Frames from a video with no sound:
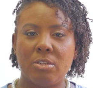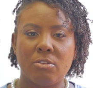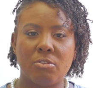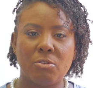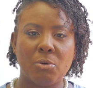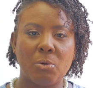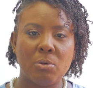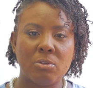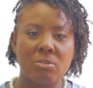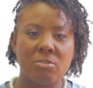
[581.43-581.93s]

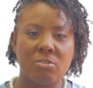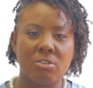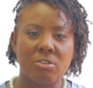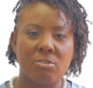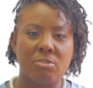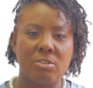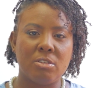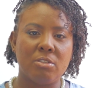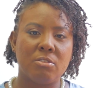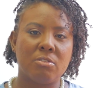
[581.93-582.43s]
whole
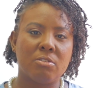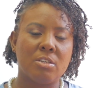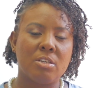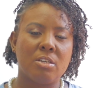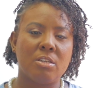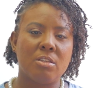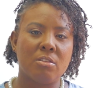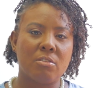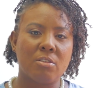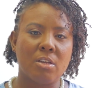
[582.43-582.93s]
series
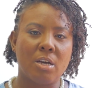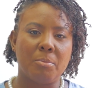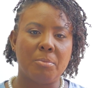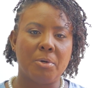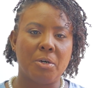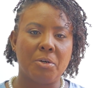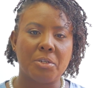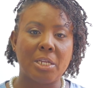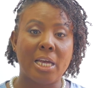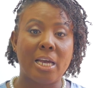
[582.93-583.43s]
is
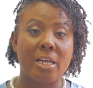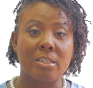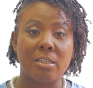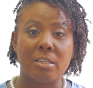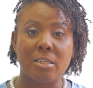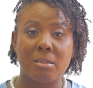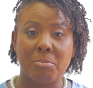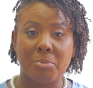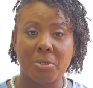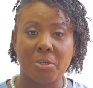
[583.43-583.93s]
about
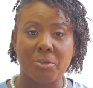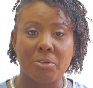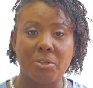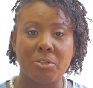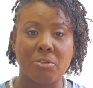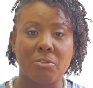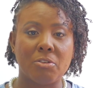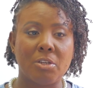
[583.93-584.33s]
elderly parents,